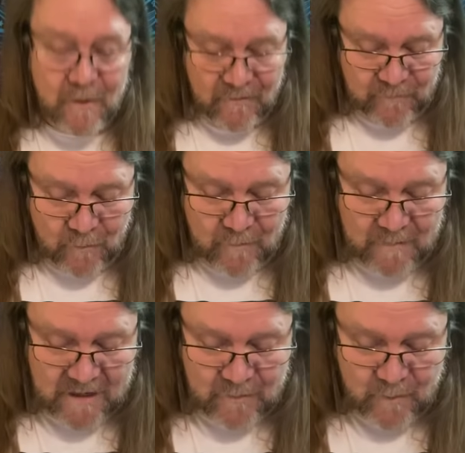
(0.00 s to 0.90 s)
for
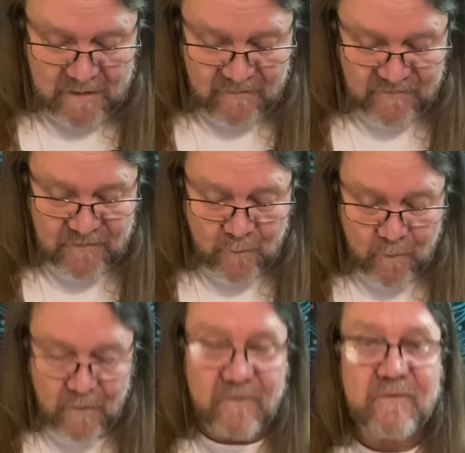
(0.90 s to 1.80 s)
my Queen of
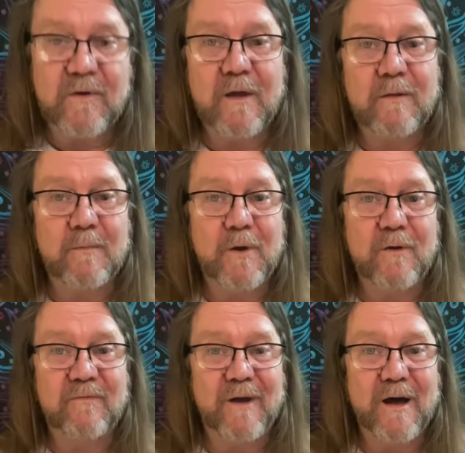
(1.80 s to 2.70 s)
Swords and the
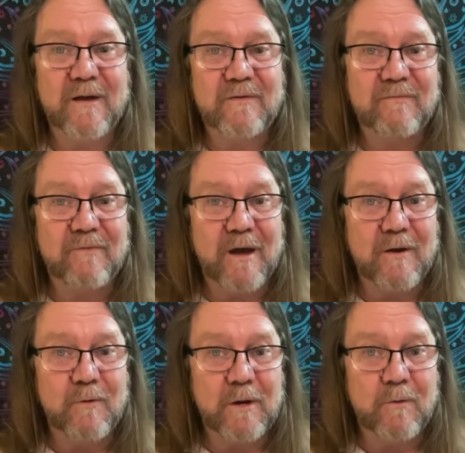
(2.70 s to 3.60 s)
butterflies
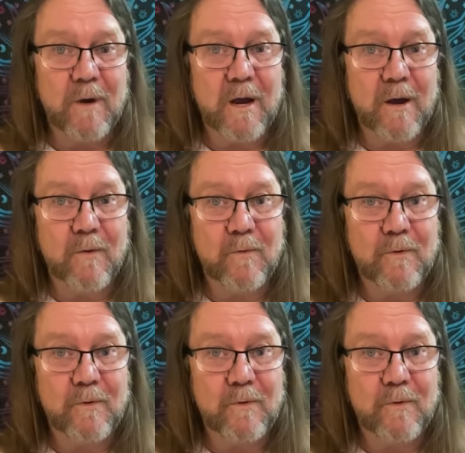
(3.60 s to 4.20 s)
fluttering around.